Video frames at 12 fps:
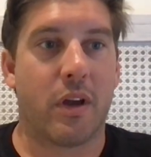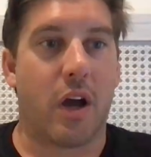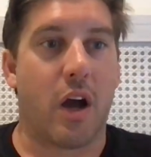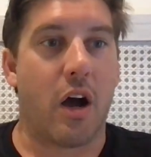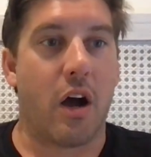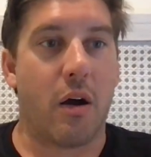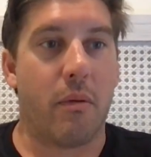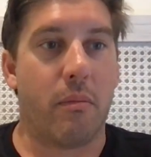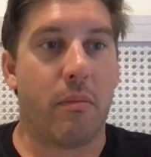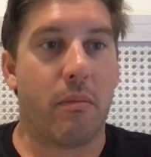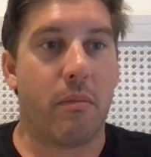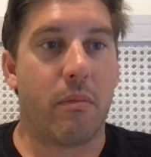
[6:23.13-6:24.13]

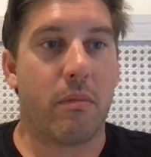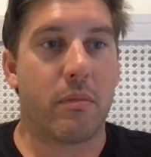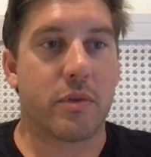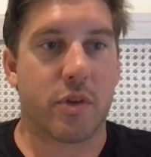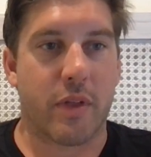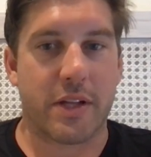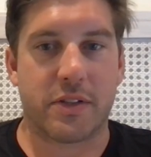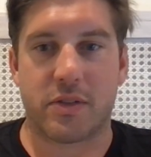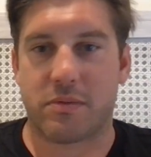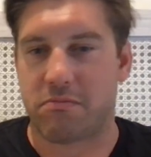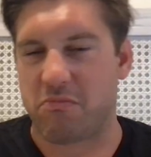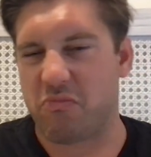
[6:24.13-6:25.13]
Um, so
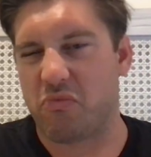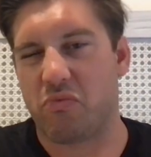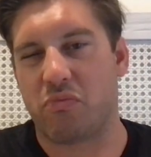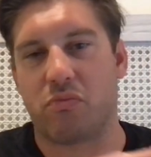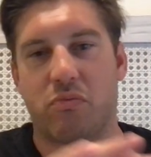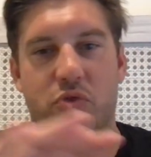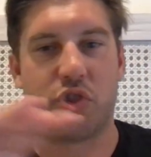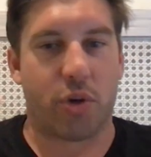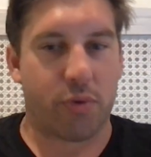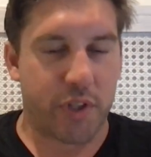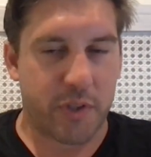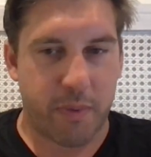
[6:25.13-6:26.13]
that's
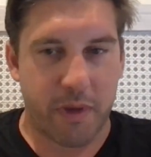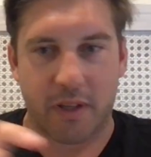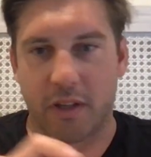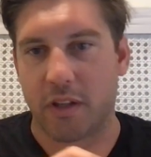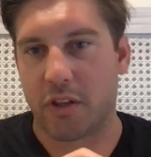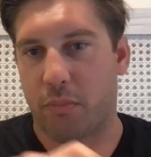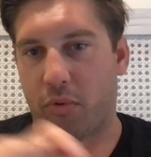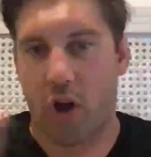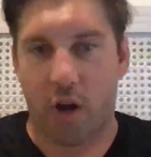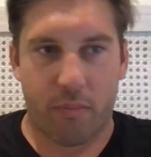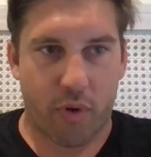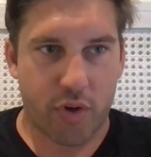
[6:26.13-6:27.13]
generally speaking the
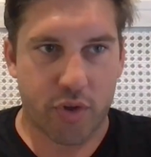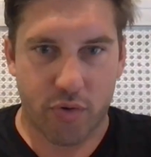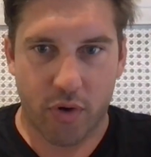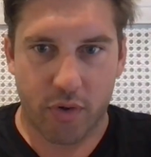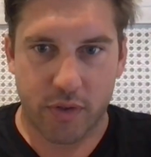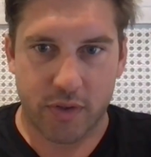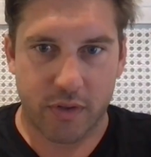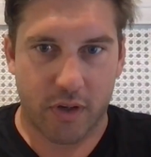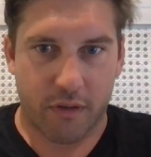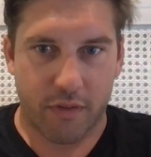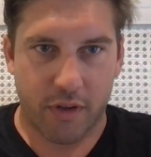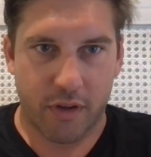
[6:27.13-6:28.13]
broad brushstrokes
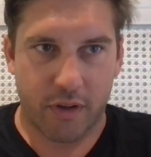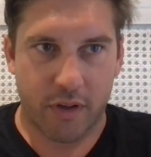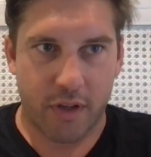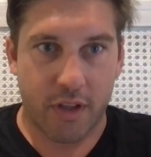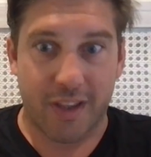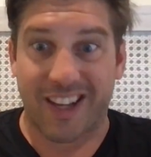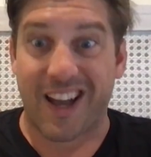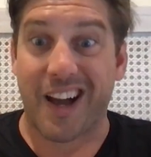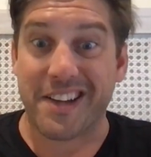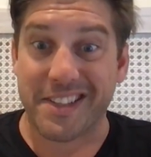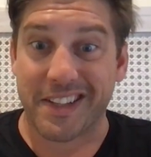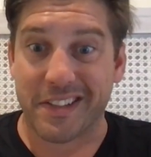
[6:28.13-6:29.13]
of the
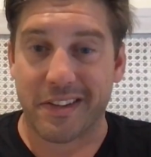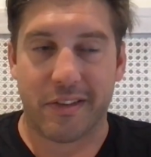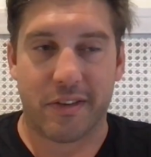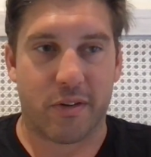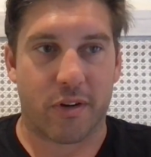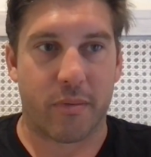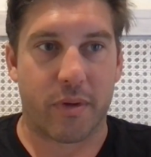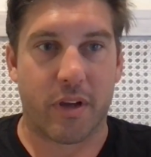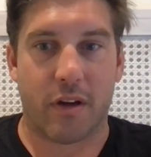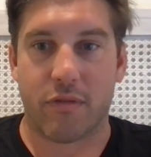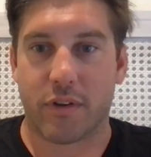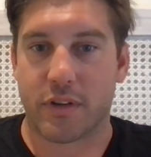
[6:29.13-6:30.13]
content that you're going to be
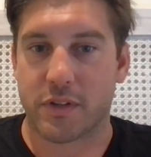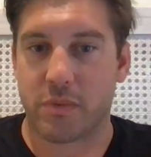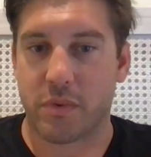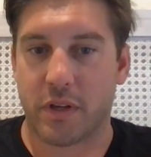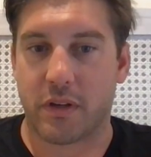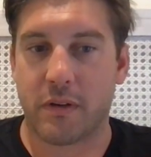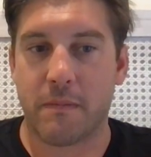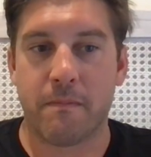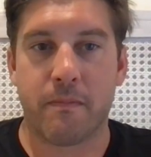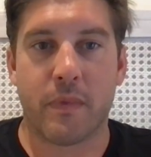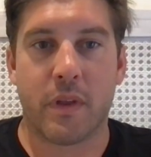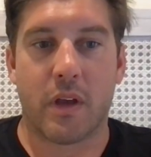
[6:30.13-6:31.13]
covering this week.
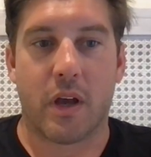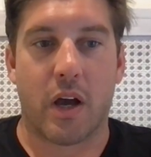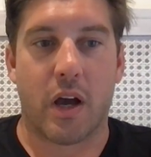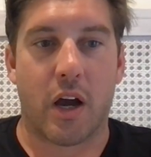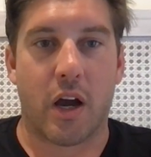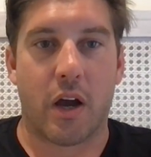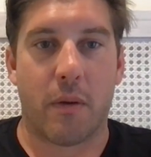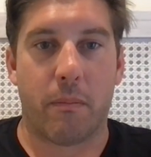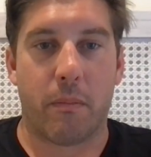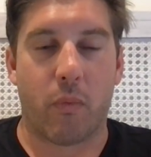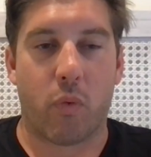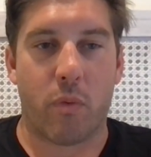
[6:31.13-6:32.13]

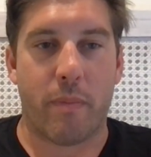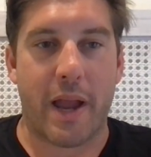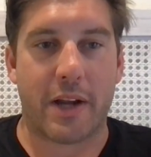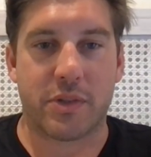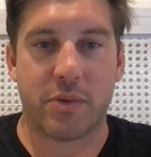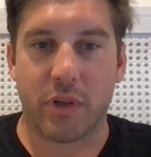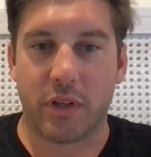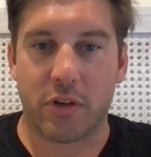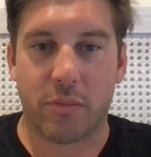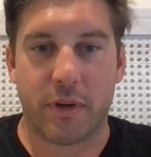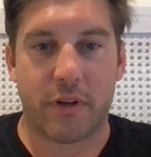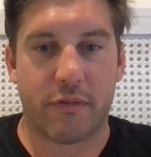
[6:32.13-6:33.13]
We're back to a little
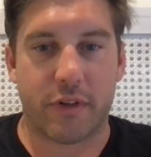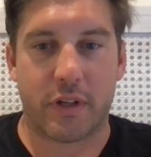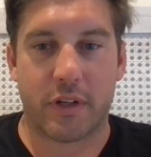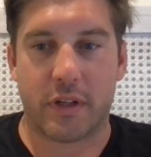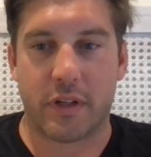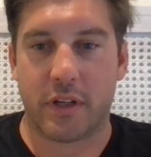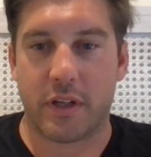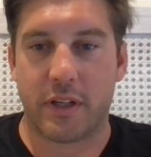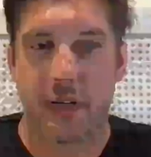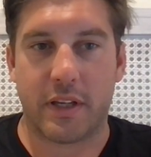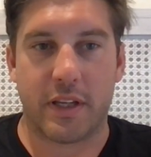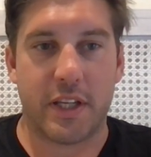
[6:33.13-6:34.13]
bit of
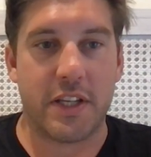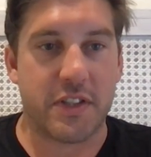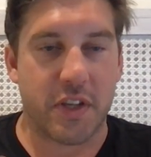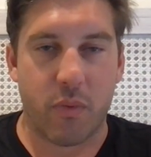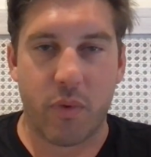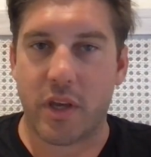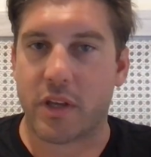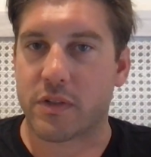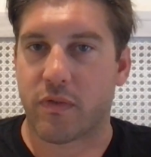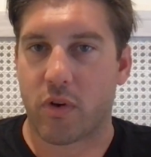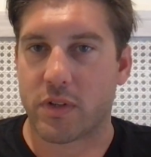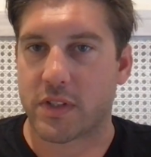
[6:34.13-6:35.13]
an easy week as
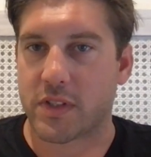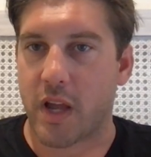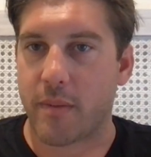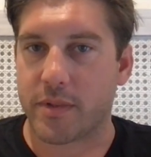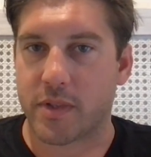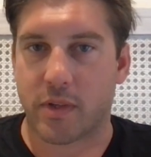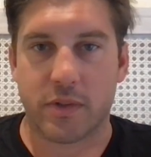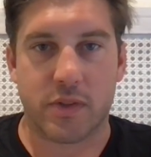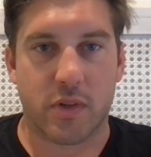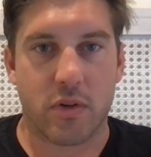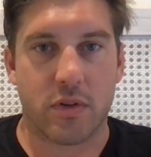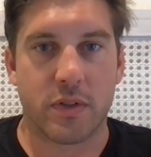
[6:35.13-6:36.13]
far as assignments are
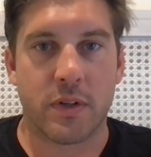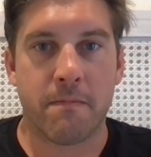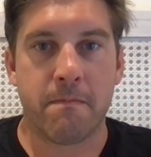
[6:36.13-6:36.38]
concerned.